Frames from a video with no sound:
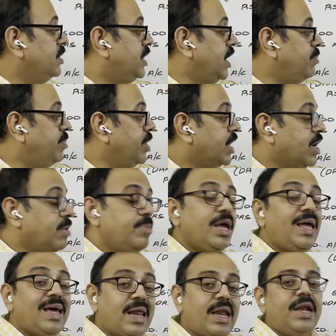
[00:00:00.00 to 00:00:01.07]
they become
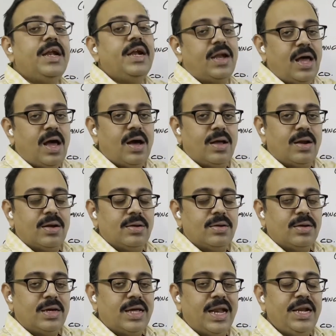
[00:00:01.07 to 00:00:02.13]
a creditor.
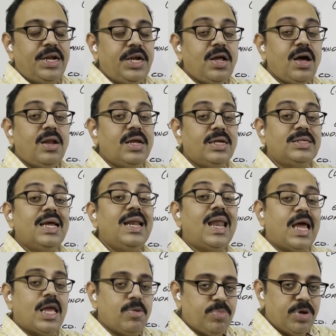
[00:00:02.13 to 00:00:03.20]
Creditor is a
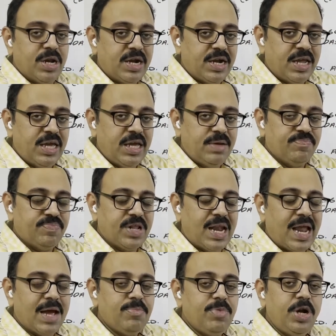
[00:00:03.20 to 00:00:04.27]
liability.
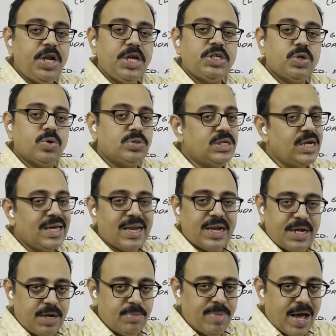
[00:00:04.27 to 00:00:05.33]
Liability shows a
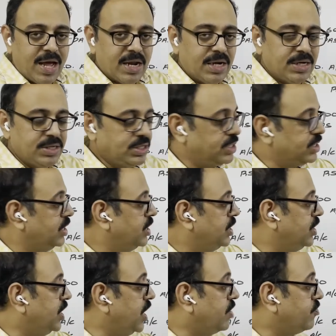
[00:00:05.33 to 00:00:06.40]
credit balance.
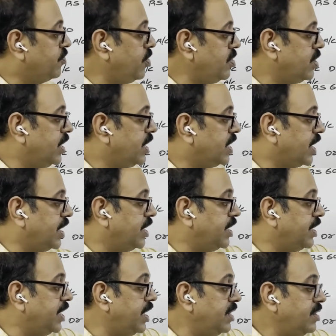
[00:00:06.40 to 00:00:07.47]
Therefore, he
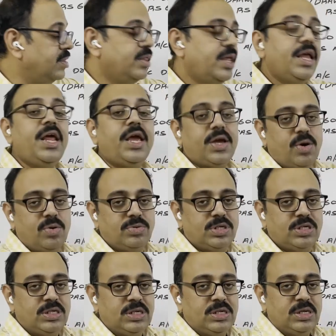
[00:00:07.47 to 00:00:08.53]
credited their
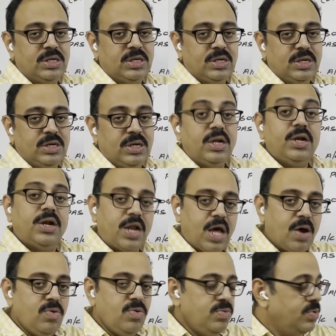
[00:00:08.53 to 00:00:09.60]
account.
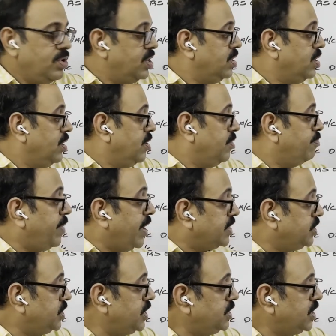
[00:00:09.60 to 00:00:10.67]
Now,
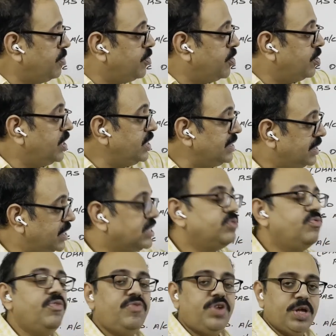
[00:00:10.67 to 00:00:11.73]
purchase amount is
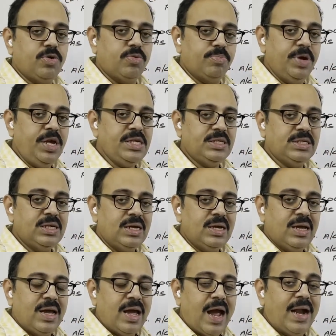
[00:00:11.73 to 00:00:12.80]
650 rupees.
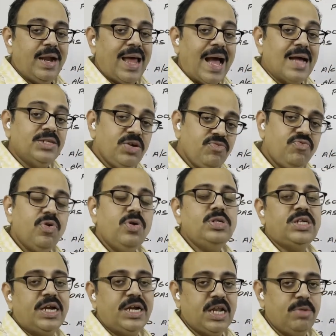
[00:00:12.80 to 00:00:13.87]
And as a full
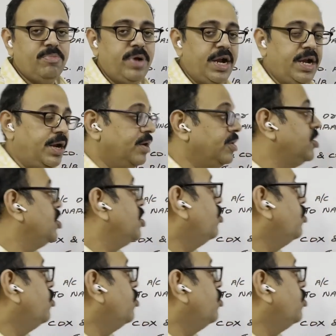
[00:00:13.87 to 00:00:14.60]
settlement,